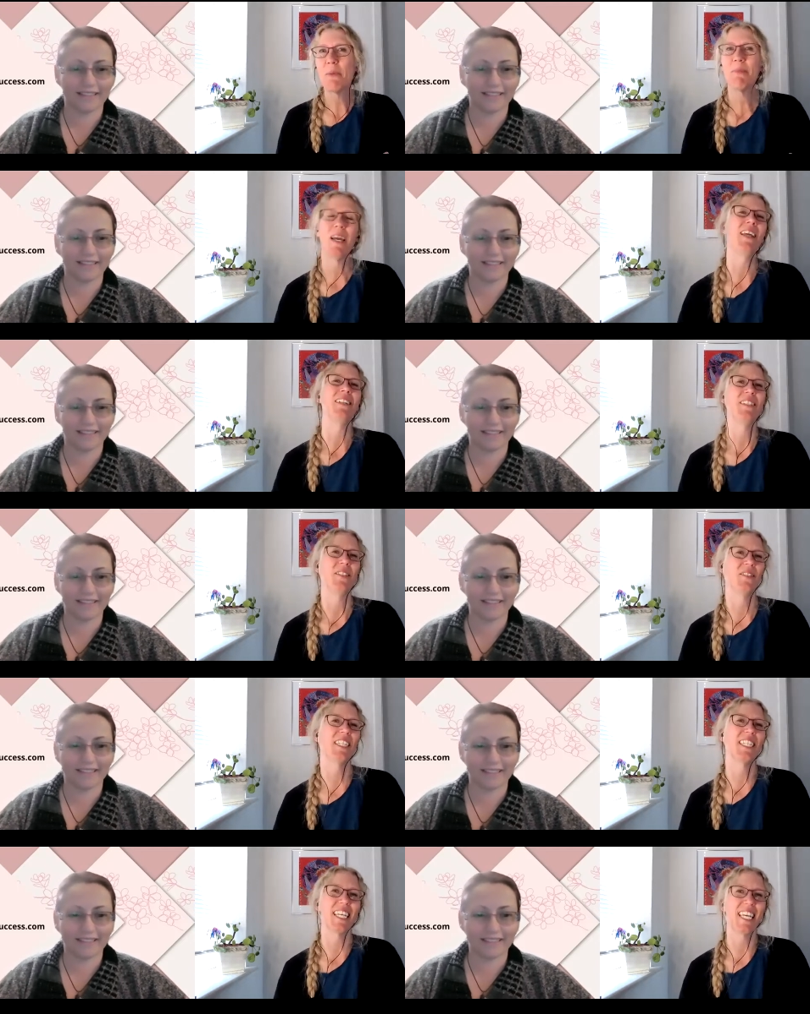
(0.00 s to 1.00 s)
Speaker 1: up and
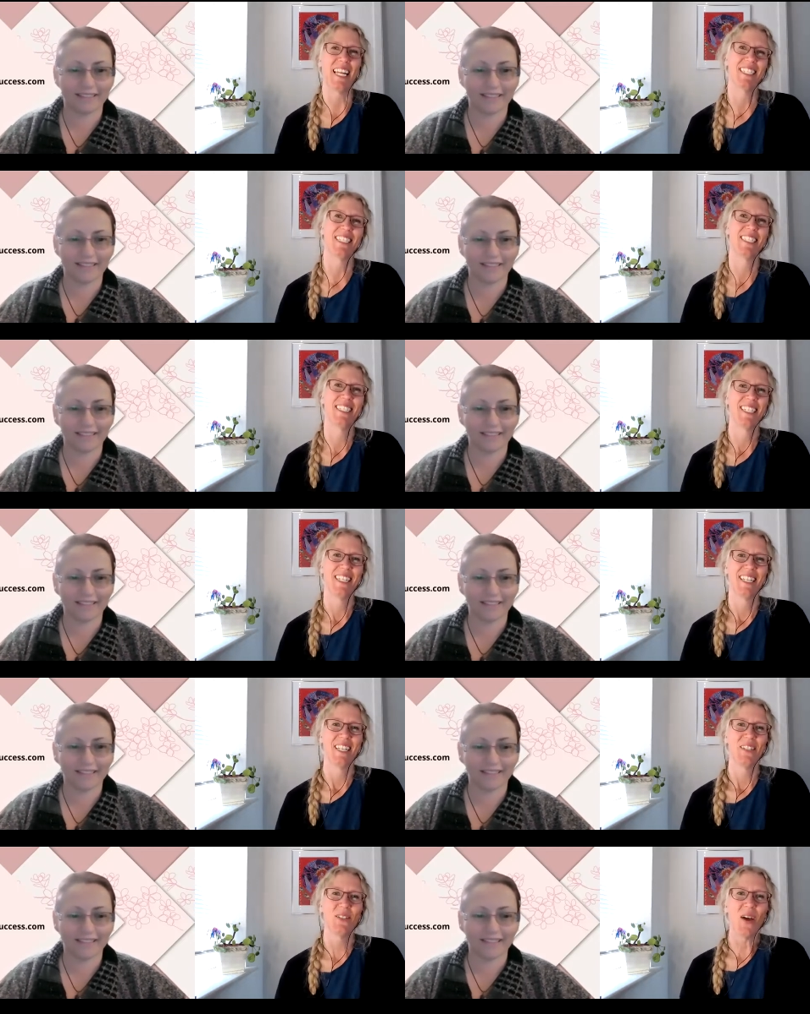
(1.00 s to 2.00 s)
doing it again.
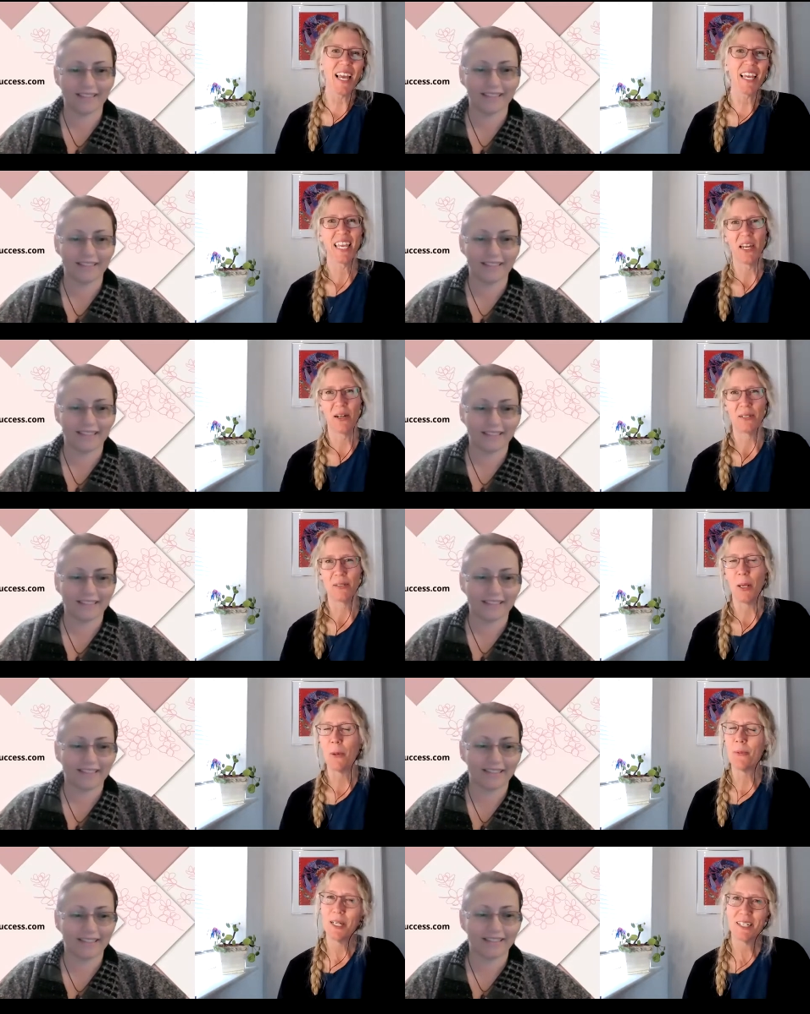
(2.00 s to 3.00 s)
So, hi, Karen,
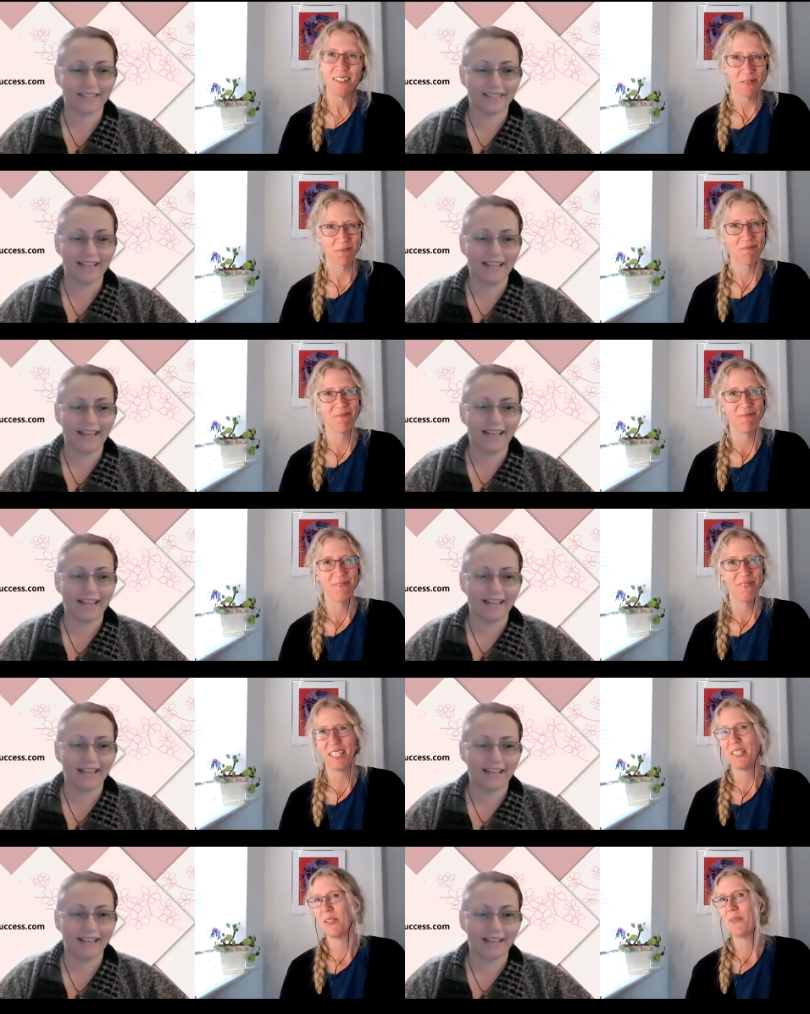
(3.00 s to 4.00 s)
and welcome.
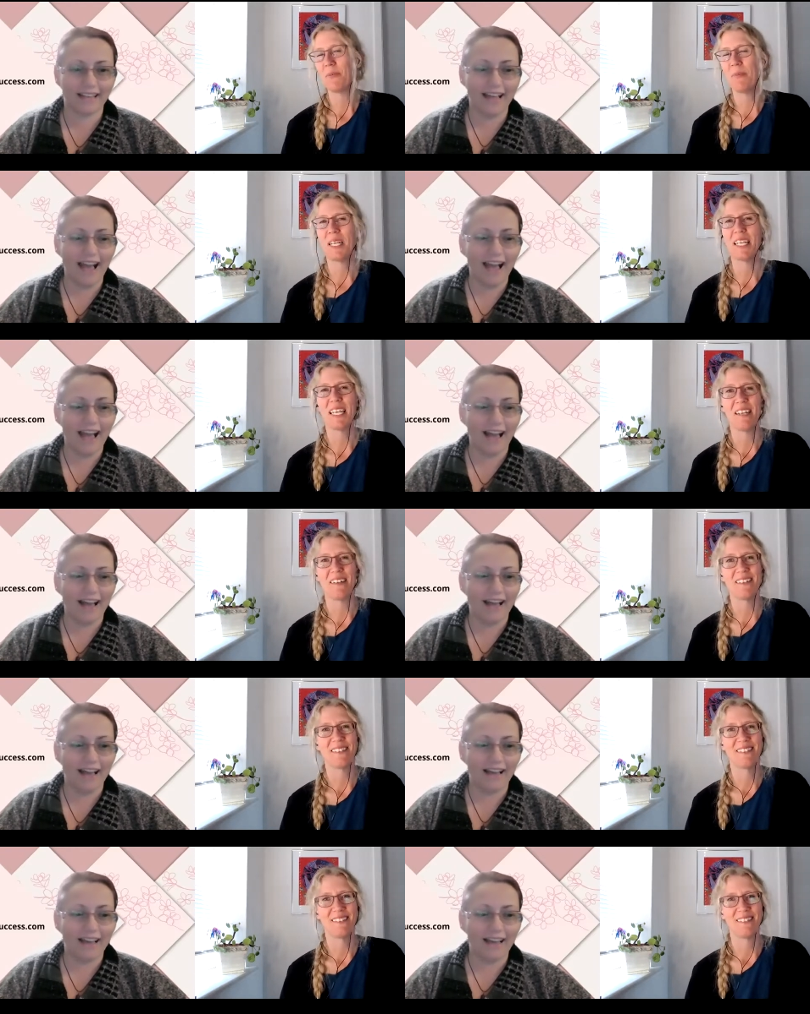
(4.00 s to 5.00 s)
Thank you for being
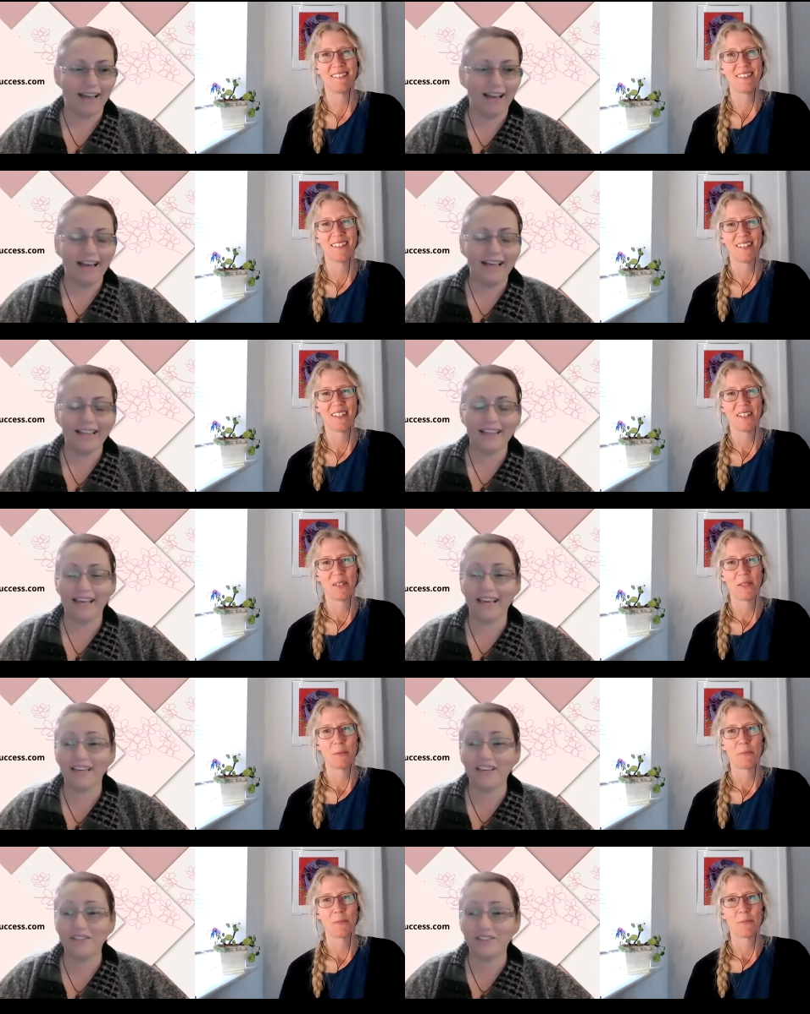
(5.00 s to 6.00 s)
here.
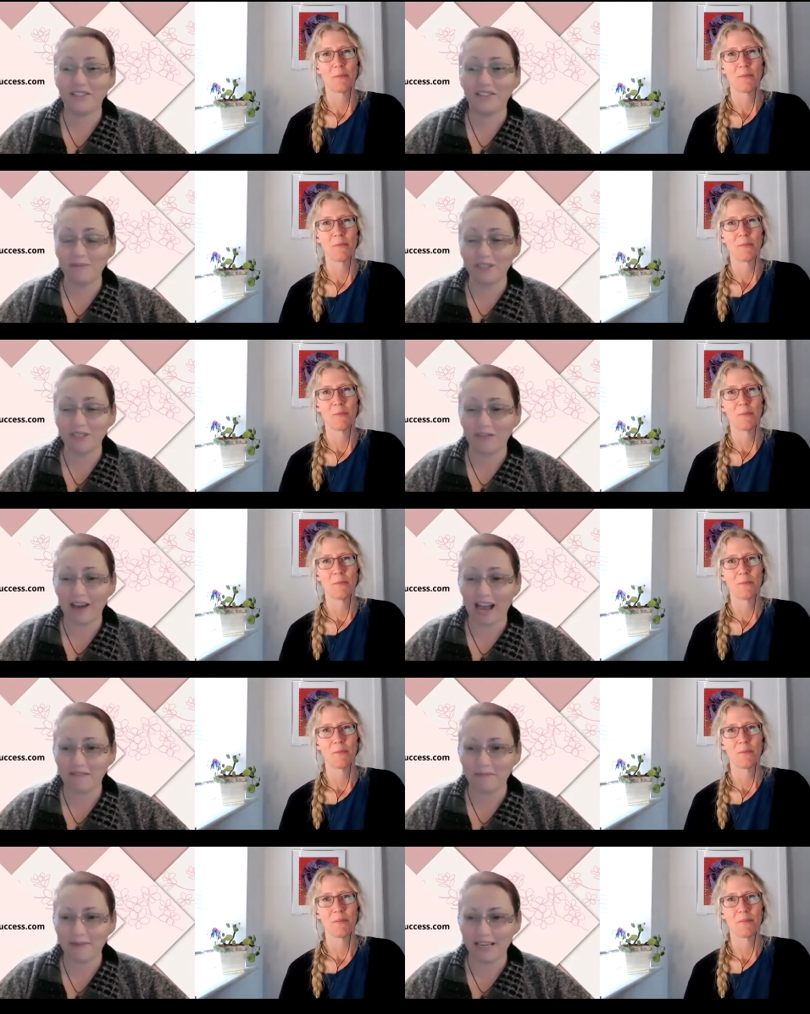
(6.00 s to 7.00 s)
Speaker 2: Thank you so much for
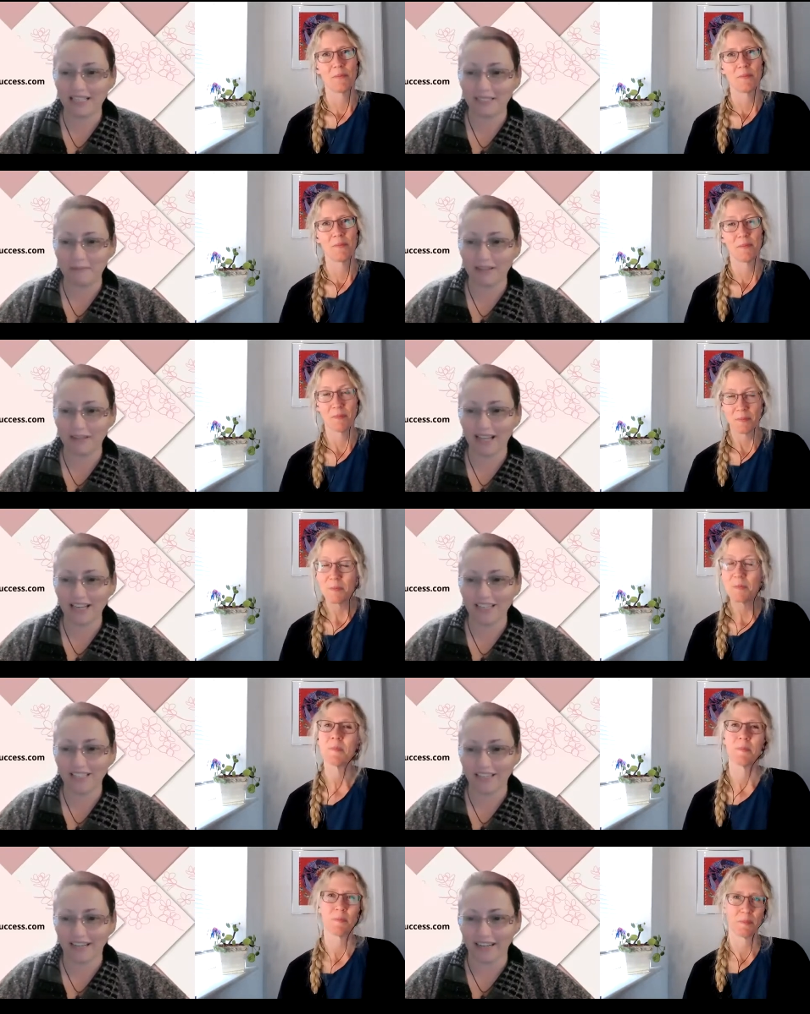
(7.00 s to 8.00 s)
having me. It's a
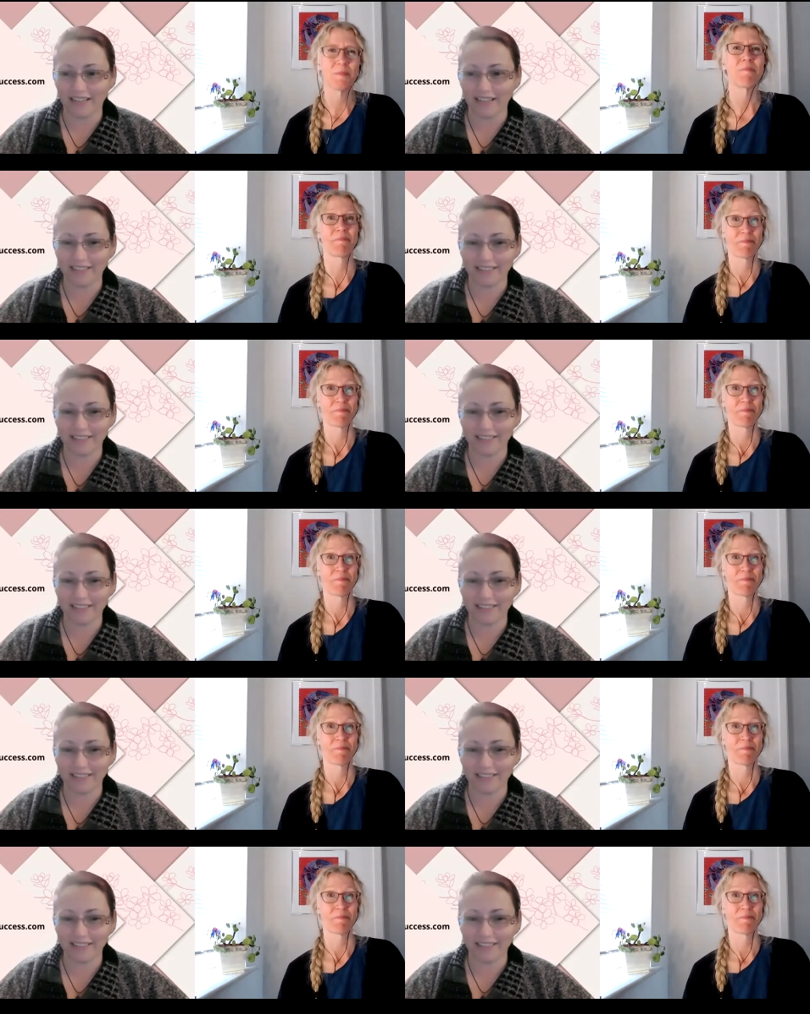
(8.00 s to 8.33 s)
pleasure.